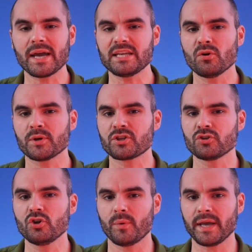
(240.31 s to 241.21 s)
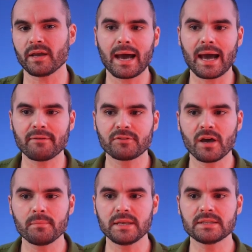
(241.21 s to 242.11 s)
idea what they're doing. I've
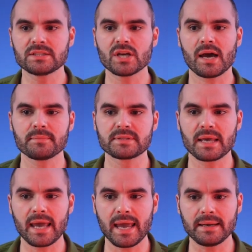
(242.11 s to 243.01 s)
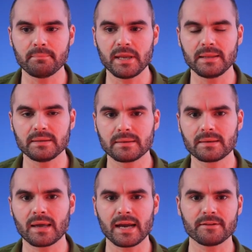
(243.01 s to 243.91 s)
come into jobs and been
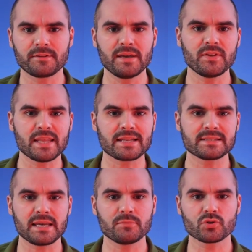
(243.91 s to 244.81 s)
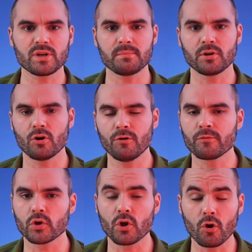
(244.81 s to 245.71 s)
kind of given that same treatment
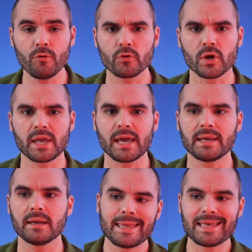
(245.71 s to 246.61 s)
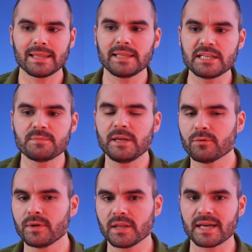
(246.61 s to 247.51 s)
over and over again. And that leads me to
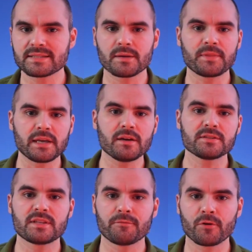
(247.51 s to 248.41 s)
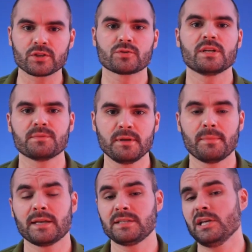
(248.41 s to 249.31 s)
realize something else that frustrates me
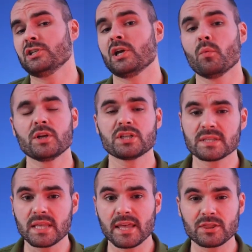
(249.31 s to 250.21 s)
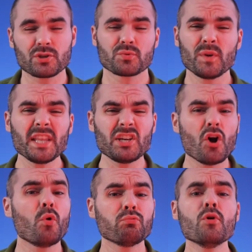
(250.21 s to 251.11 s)
about teaching, which is that there's really
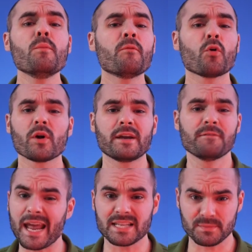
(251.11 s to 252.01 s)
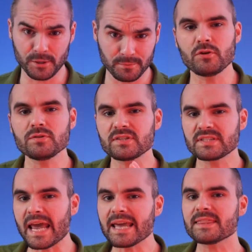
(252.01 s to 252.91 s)
no room for advancement. If you
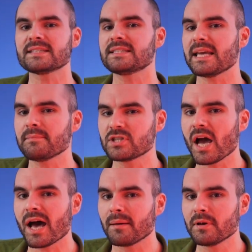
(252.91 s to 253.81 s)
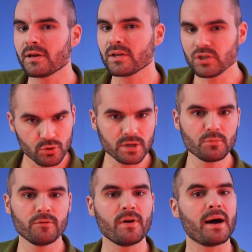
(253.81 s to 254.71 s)
stay in the same job, you can
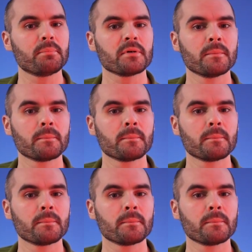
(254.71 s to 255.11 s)
move up.